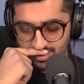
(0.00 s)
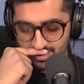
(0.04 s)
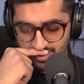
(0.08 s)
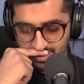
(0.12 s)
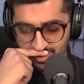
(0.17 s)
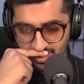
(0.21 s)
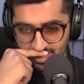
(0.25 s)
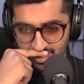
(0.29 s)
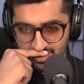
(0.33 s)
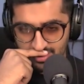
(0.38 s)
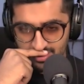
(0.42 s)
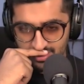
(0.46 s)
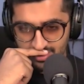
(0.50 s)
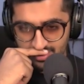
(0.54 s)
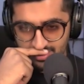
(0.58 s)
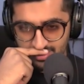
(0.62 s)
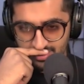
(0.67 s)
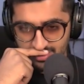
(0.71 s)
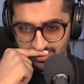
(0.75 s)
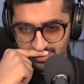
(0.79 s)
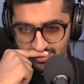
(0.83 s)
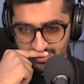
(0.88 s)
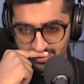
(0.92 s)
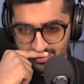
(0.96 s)
Sorry, very I,
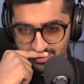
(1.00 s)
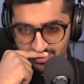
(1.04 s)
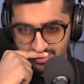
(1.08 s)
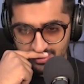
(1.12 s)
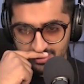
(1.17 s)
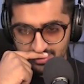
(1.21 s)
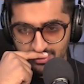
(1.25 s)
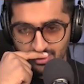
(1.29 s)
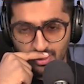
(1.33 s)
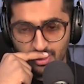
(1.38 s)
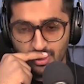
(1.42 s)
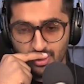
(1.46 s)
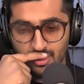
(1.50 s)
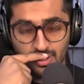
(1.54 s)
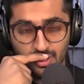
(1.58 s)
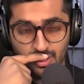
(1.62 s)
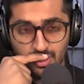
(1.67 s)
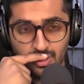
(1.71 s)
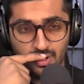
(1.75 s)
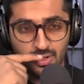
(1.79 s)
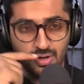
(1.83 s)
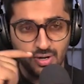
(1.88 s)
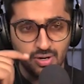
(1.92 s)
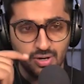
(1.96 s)
roundabout way of... No, no, no, no,
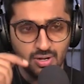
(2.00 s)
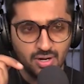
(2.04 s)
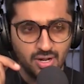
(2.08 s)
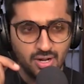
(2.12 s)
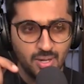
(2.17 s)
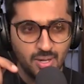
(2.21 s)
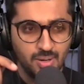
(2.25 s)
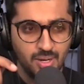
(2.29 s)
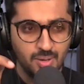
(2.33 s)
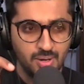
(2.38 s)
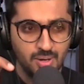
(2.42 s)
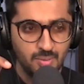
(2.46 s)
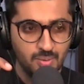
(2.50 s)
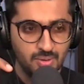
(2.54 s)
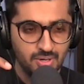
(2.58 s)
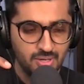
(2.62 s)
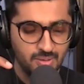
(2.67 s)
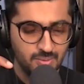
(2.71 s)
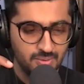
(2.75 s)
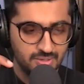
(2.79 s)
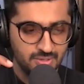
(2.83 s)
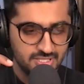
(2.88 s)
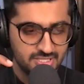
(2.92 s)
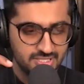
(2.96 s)
no, no, no, no. I want to
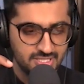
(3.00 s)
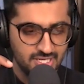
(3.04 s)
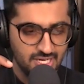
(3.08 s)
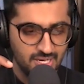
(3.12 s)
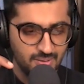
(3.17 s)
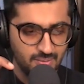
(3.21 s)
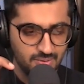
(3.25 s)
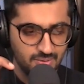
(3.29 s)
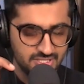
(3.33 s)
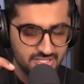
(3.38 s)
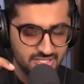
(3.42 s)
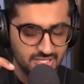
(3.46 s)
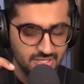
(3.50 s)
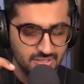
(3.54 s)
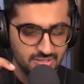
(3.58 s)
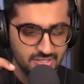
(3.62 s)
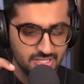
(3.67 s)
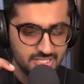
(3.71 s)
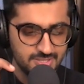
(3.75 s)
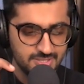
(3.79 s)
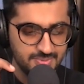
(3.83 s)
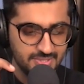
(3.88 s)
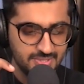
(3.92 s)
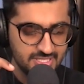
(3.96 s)
I want to stay I want to stay on
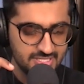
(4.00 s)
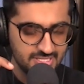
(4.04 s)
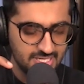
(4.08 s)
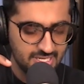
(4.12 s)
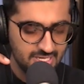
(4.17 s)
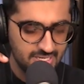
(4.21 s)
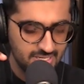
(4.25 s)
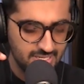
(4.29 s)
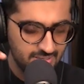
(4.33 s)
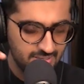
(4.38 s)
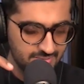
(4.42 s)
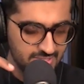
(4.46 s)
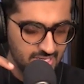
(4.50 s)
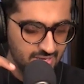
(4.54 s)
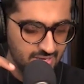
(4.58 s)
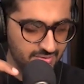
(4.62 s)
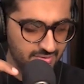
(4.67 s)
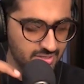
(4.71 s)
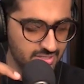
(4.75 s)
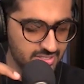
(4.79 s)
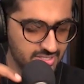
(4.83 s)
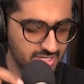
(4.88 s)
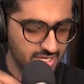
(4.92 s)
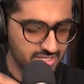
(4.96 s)
this because I, I was
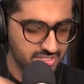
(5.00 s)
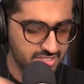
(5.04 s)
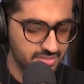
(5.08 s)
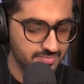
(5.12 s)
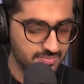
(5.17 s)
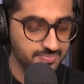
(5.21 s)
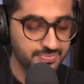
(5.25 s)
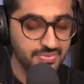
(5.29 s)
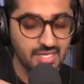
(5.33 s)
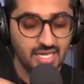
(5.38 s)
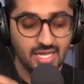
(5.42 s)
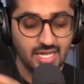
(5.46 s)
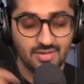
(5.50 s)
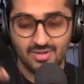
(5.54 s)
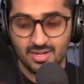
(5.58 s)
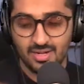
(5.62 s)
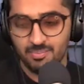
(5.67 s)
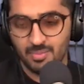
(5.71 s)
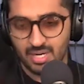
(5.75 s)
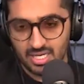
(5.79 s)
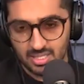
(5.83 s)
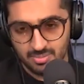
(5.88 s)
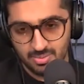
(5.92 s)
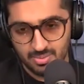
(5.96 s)
having a discussion. I've had
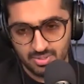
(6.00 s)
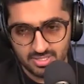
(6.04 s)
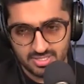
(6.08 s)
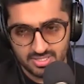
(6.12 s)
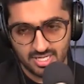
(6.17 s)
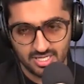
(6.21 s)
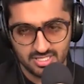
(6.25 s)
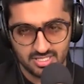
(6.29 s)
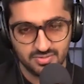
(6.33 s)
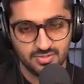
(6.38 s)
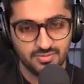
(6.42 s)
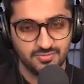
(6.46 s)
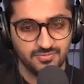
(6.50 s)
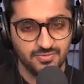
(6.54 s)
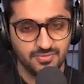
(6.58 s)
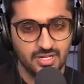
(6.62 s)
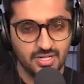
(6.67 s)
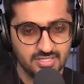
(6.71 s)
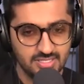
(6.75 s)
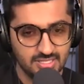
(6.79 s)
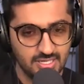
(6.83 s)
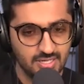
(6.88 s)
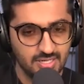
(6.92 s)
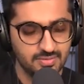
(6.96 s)
multiple discussions with
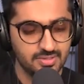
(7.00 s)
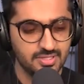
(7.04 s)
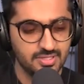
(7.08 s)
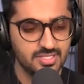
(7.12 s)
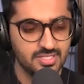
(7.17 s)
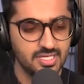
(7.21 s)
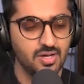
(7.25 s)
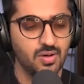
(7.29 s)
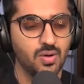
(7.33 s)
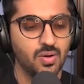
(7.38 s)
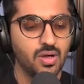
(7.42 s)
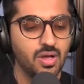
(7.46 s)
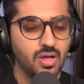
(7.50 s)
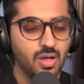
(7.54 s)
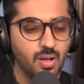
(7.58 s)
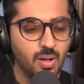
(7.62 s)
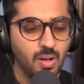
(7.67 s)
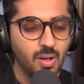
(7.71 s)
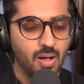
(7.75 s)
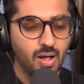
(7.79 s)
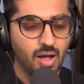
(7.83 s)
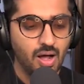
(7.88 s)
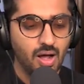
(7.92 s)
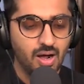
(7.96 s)
friends around this, how
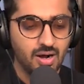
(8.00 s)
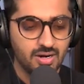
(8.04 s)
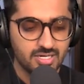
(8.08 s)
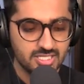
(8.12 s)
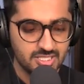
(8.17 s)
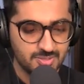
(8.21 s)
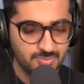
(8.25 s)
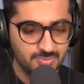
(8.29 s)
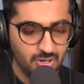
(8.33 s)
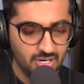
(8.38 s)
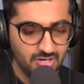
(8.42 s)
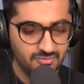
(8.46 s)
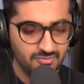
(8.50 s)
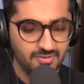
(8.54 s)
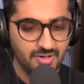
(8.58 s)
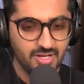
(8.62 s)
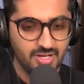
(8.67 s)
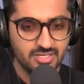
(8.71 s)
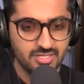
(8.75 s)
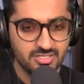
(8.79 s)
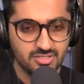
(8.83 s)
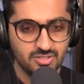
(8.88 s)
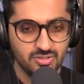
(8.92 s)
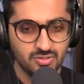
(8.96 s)
our
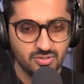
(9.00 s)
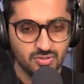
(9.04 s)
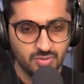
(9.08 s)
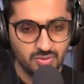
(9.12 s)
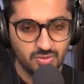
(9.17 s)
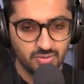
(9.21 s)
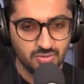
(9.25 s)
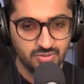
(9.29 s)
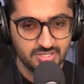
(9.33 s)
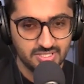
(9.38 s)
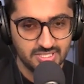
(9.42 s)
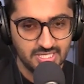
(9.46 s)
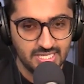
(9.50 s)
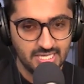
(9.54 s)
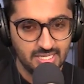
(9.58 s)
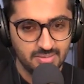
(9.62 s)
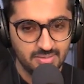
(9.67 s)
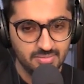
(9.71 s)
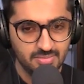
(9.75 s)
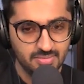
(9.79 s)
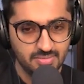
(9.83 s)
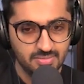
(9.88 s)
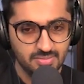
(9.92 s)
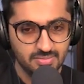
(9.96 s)
Spotify's don't look the
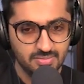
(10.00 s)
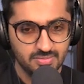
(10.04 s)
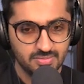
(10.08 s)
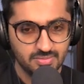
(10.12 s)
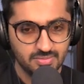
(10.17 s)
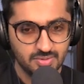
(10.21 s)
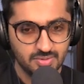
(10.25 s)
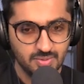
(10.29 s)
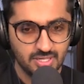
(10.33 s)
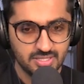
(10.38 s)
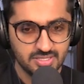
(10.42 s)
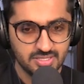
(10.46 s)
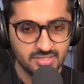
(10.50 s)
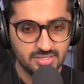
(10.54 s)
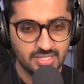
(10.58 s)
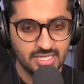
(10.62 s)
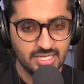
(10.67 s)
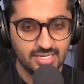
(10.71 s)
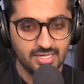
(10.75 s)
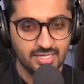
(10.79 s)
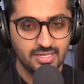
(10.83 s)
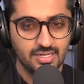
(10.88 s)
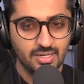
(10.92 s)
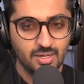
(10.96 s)
same to us. Mm-hmm.
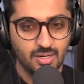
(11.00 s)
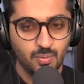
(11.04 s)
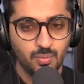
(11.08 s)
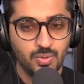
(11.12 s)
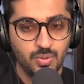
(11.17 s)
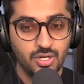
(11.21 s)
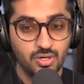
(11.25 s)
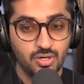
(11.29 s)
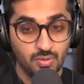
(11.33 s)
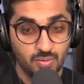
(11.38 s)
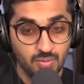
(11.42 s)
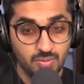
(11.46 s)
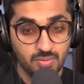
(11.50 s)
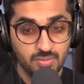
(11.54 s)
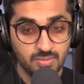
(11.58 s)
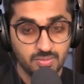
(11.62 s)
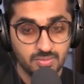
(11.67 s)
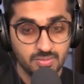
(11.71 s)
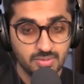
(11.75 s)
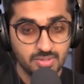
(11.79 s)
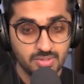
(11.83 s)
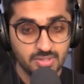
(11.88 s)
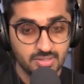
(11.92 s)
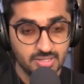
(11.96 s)
Like, we
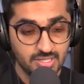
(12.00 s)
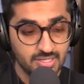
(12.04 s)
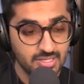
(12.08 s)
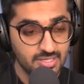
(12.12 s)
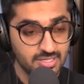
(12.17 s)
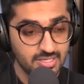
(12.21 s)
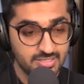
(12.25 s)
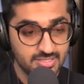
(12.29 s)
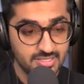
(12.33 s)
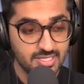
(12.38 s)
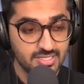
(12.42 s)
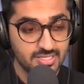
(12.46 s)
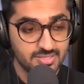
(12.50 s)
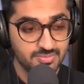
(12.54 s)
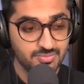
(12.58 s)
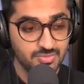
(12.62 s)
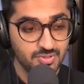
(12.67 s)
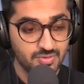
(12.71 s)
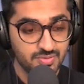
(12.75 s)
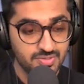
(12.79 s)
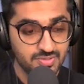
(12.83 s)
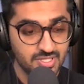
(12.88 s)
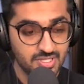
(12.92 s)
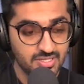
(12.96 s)
know it's it's
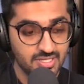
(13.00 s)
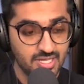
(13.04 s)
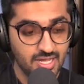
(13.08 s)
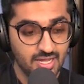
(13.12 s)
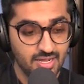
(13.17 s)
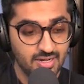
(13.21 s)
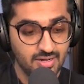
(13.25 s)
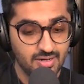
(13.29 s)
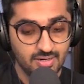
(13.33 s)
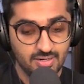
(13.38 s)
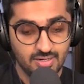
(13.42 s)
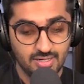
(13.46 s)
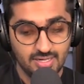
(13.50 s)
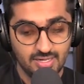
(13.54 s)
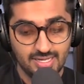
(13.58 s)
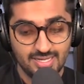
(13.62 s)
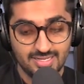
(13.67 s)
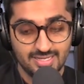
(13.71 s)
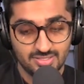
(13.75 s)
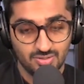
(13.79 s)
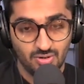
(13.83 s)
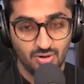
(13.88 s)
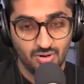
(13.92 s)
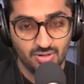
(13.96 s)
music that
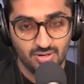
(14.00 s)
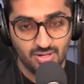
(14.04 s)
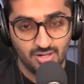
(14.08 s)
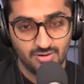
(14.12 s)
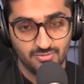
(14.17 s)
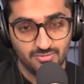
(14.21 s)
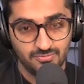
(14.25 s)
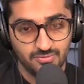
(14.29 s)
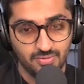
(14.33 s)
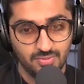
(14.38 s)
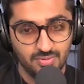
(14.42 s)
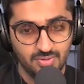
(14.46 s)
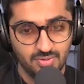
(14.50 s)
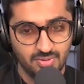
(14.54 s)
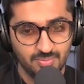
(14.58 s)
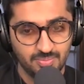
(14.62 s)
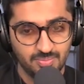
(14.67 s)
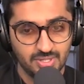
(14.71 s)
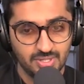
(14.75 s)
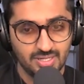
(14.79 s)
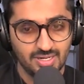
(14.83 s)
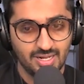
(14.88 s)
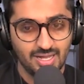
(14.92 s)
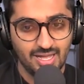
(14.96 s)
is on our phone,
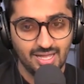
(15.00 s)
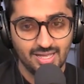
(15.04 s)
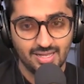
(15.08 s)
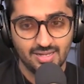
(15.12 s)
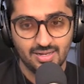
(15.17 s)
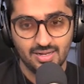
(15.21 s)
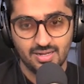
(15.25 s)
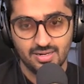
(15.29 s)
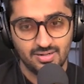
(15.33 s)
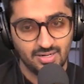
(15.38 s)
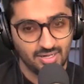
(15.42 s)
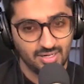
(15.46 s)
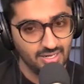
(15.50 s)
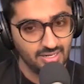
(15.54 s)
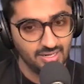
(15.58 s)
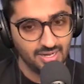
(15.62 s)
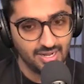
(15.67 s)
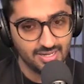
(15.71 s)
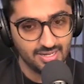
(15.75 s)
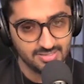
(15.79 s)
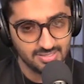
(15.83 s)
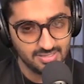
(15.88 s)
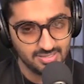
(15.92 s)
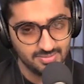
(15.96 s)
but I can't
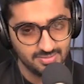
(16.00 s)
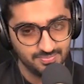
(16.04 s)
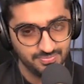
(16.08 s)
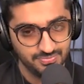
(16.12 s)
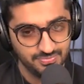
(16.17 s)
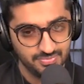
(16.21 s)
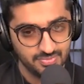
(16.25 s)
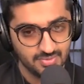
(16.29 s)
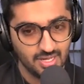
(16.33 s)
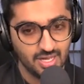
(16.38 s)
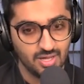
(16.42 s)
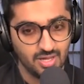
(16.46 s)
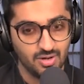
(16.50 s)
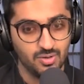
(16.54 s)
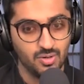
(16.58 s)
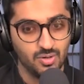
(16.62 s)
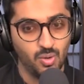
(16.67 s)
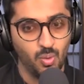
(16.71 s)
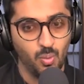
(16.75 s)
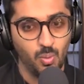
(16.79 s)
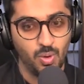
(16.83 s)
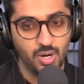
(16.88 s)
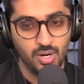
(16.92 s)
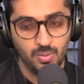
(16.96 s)
recognize it. I don't
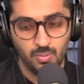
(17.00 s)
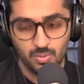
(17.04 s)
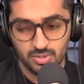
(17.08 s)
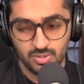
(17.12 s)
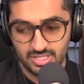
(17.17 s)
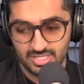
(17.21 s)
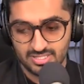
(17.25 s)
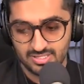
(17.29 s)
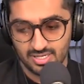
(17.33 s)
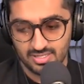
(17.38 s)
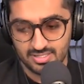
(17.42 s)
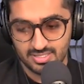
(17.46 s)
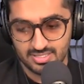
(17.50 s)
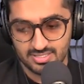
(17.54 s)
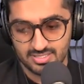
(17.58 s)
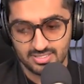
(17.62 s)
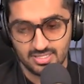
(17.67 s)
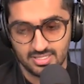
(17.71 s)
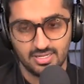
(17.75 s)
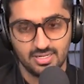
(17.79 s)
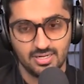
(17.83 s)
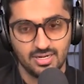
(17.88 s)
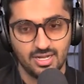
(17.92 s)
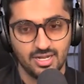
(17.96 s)
know where what these artists
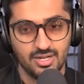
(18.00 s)
are.